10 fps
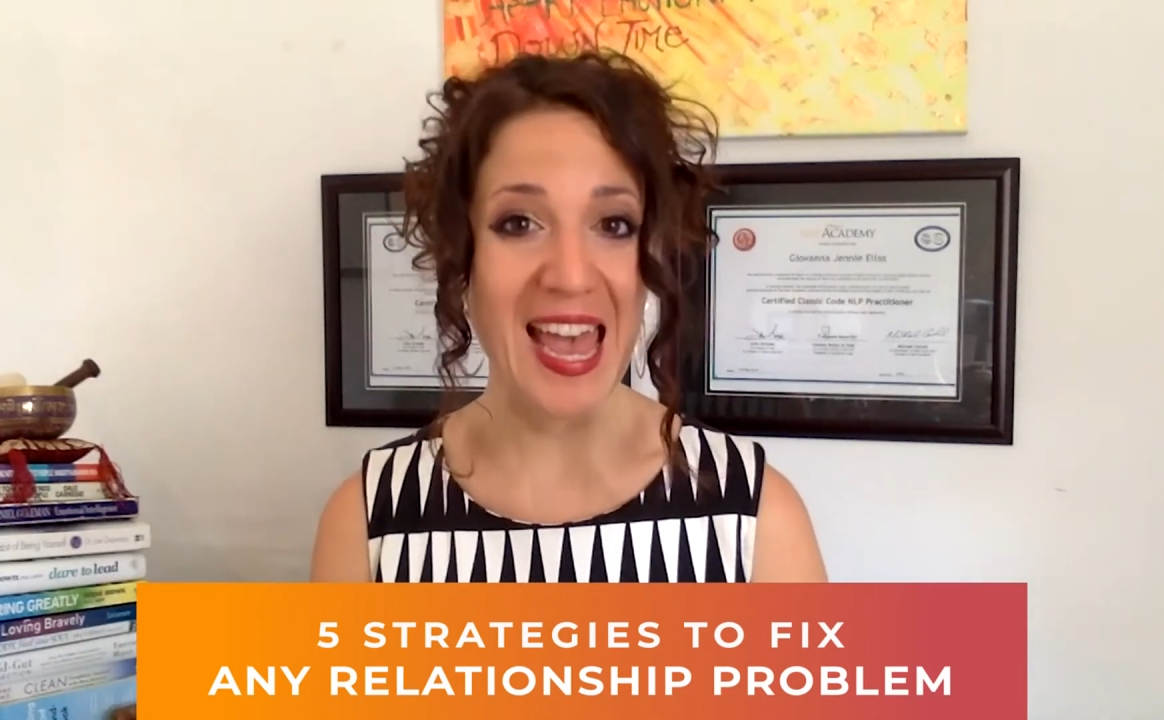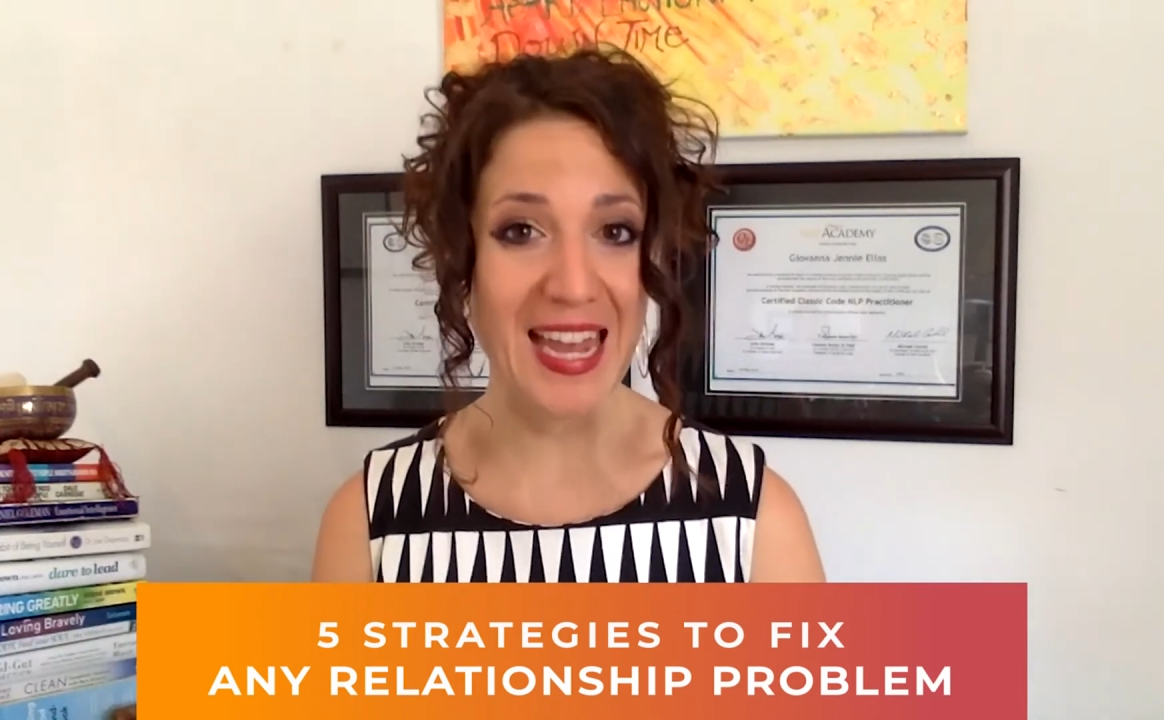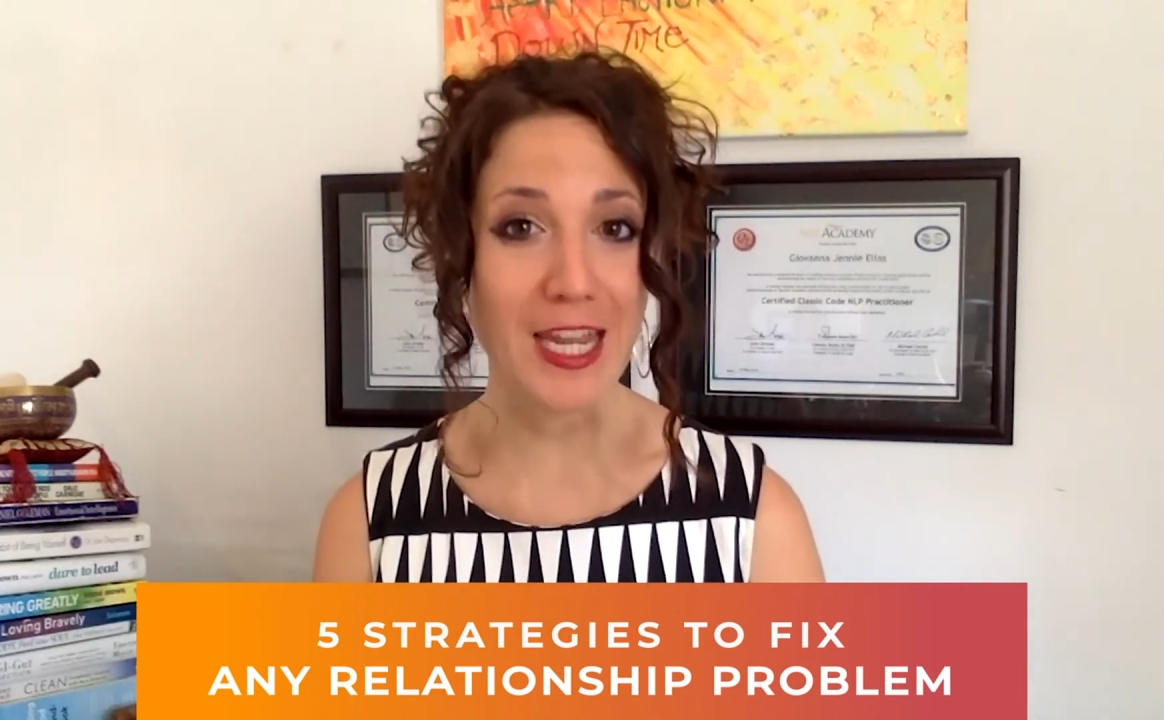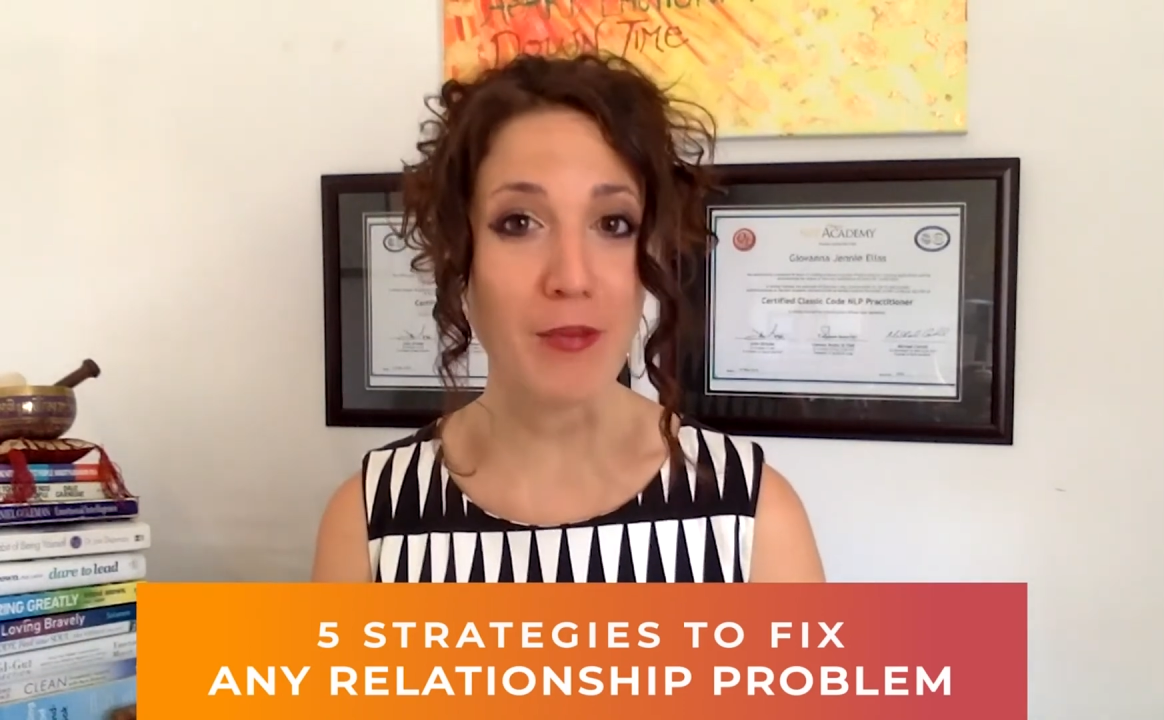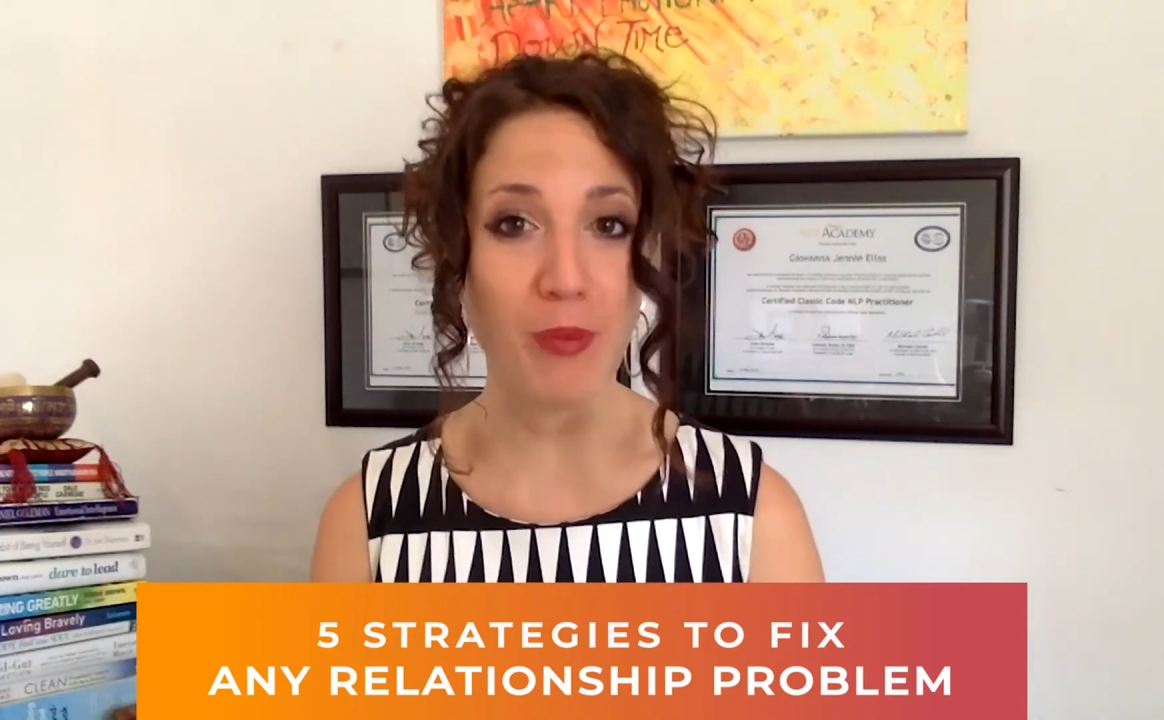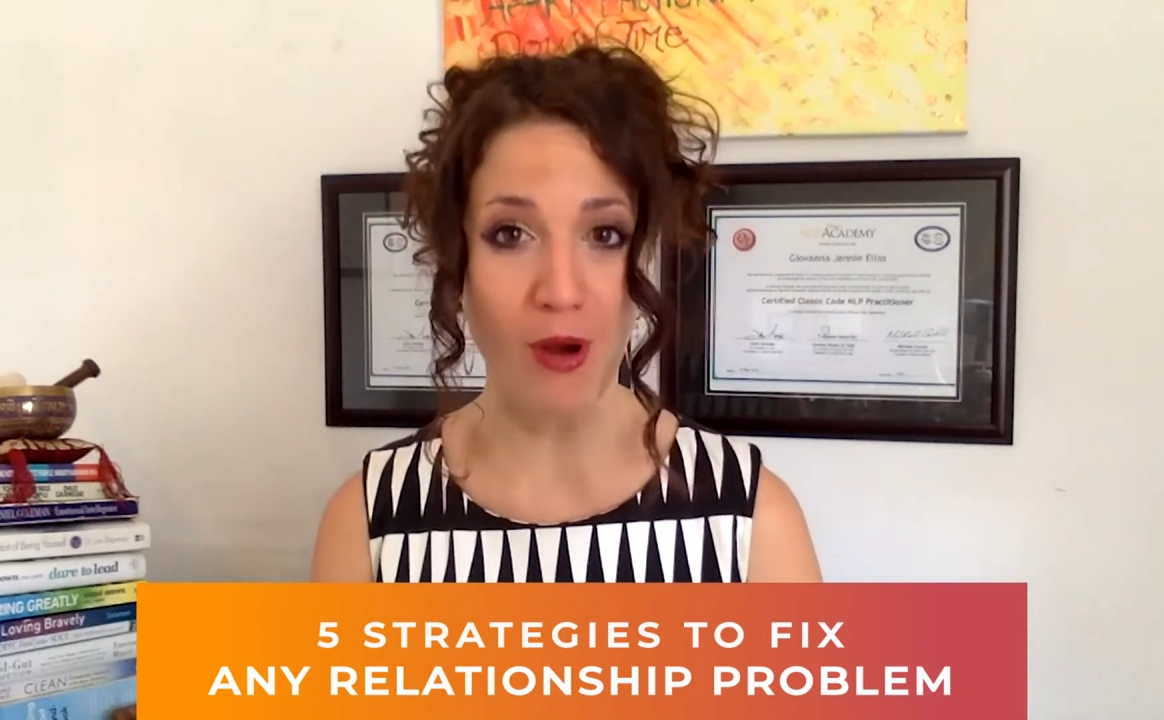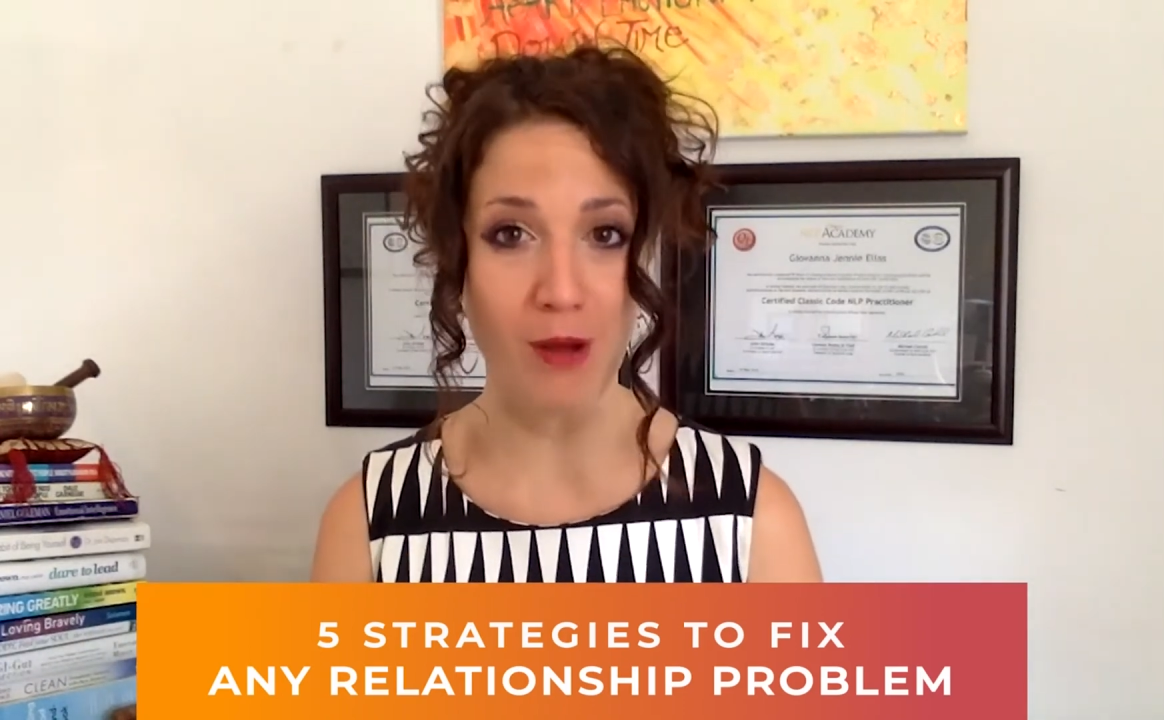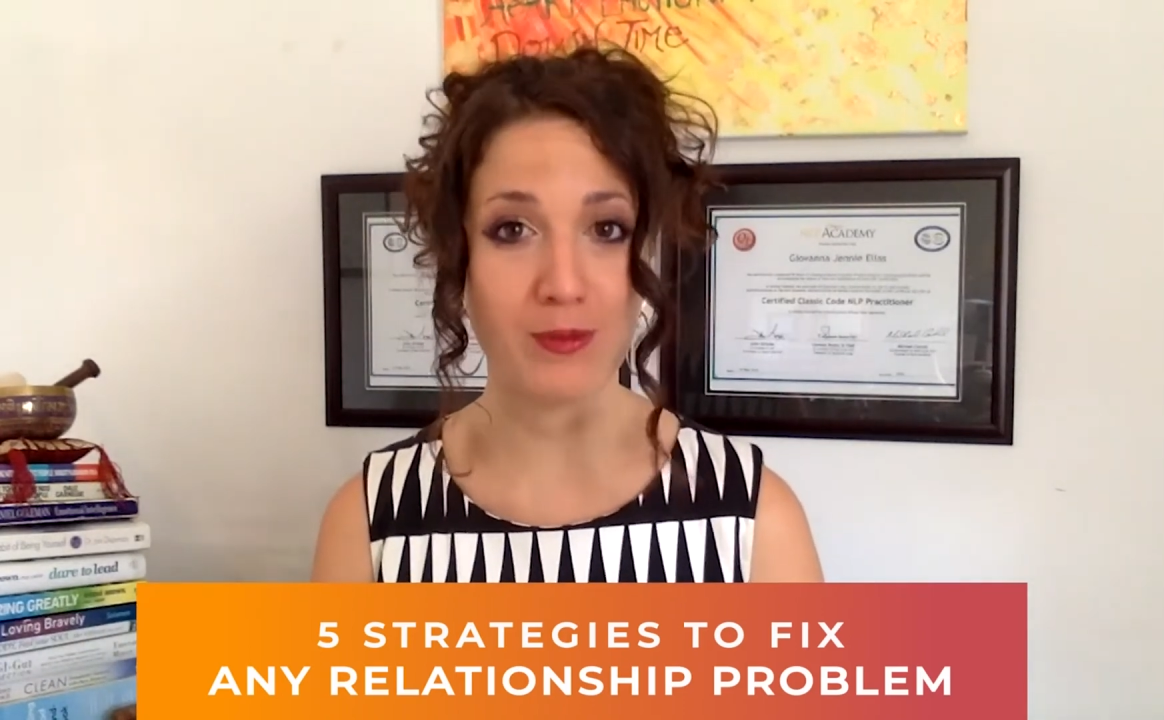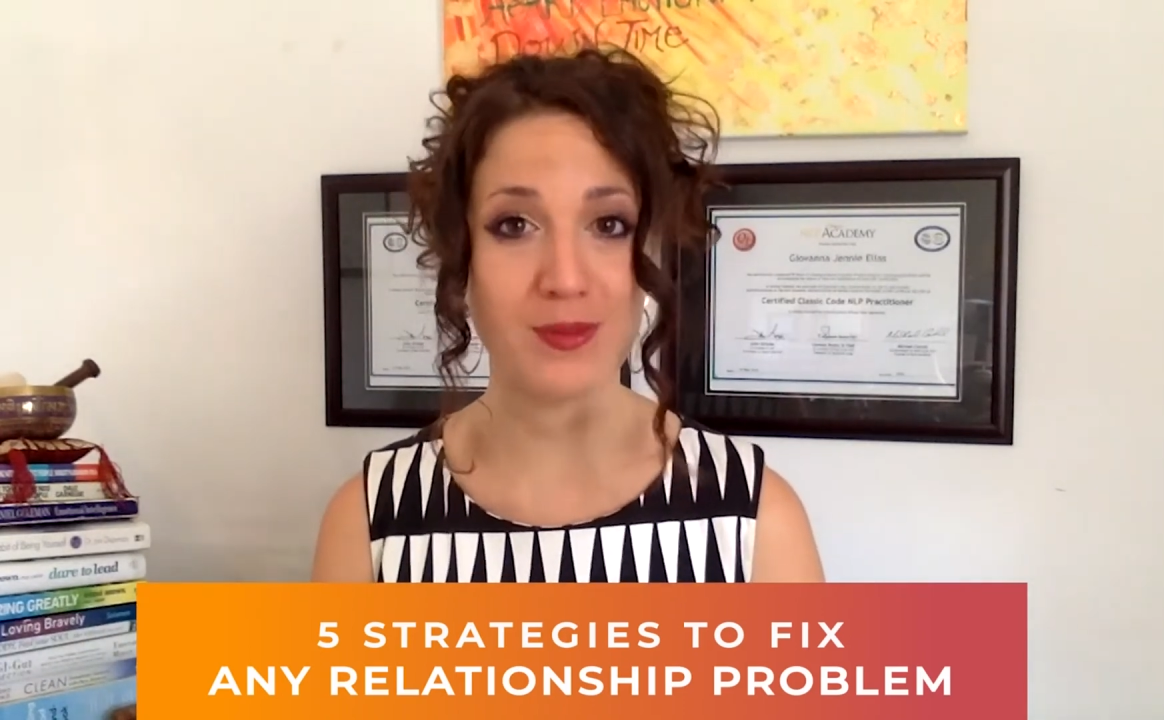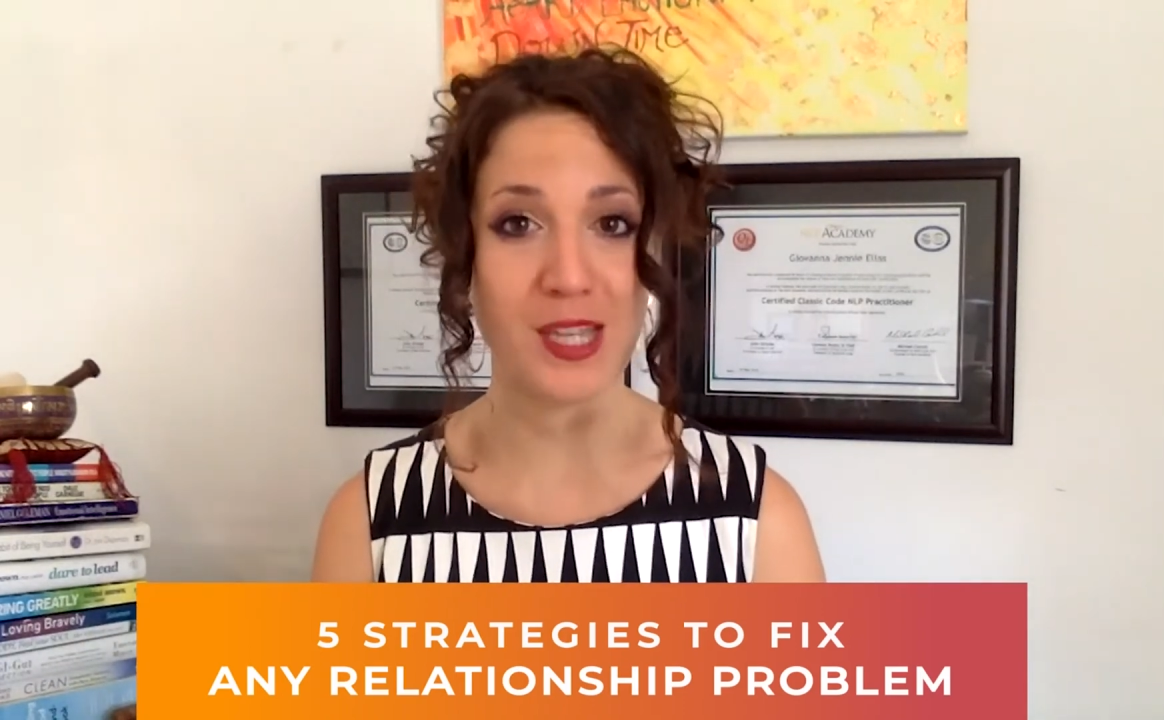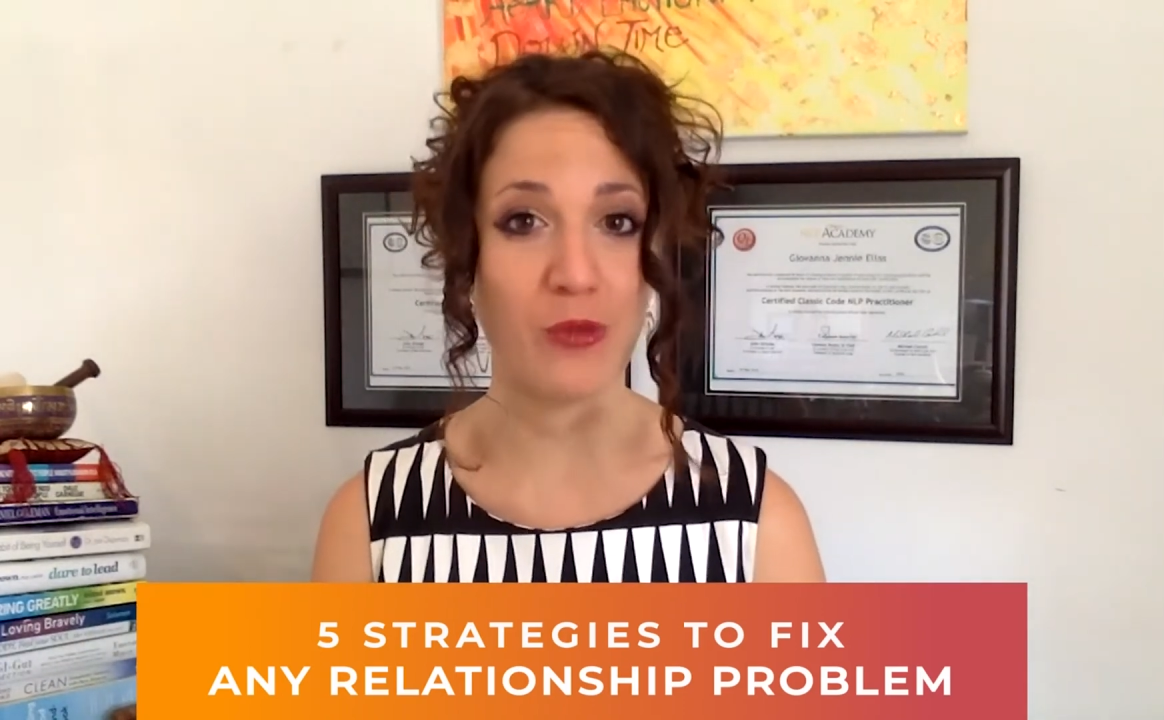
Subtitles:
any problems